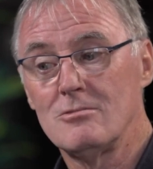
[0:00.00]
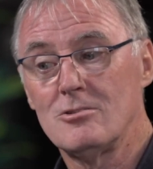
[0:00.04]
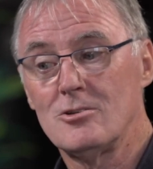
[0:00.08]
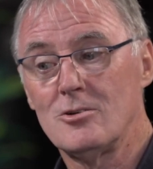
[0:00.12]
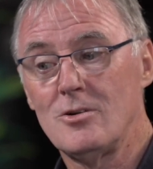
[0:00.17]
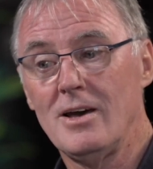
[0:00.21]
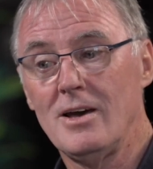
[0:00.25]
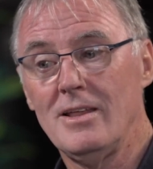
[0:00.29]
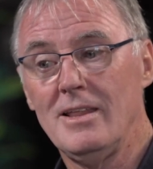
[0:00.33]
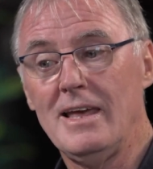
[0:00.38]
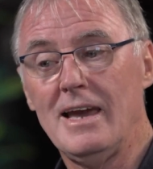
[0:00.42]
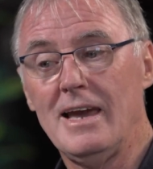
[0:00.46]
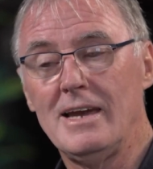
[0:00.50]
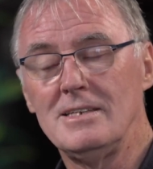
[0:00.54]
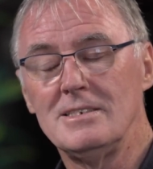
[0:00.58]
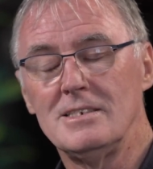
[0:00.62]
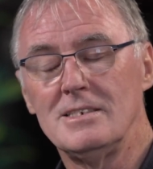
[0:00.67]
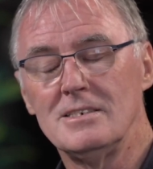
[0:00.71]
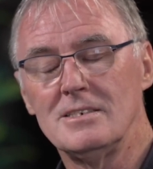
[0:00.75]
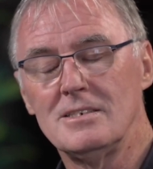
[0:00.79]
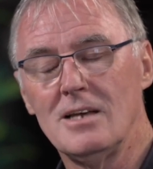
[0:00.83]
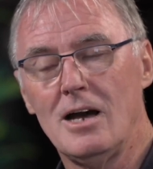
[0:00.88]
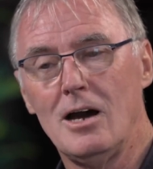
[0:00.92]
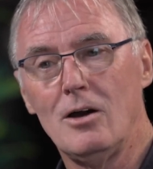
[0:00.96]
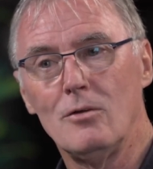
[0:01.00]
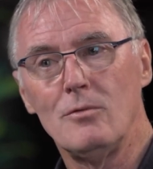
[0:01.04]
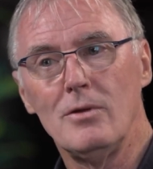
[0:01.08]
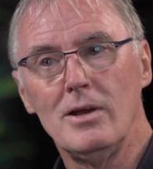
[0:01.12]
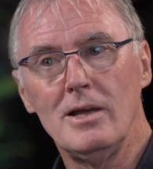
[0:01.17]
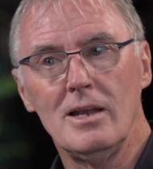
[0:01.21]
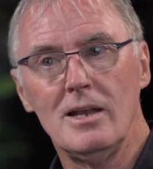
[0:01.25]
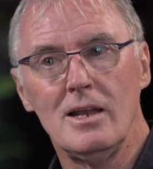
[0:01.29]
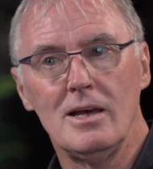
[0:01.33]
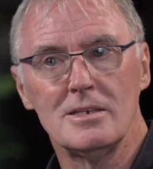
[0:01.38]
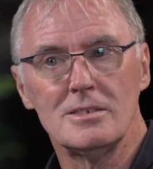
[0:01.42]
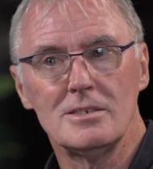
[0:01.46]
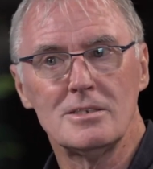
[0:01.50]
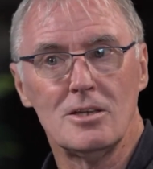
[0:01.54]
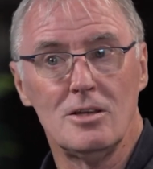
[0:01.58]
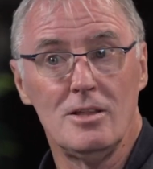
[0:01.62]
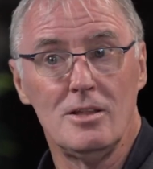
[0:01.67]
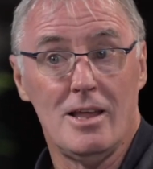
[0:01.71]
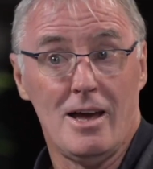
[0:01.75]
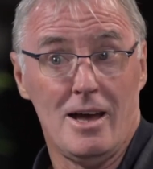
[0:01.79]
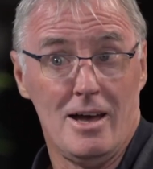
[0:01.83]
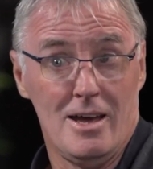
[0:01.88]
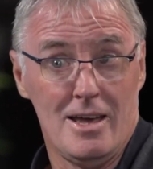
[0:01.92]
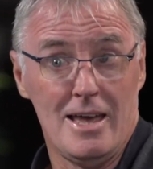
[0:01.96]
throughout the 80s, that I realized
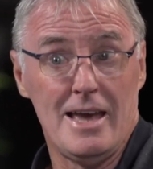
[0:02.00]
that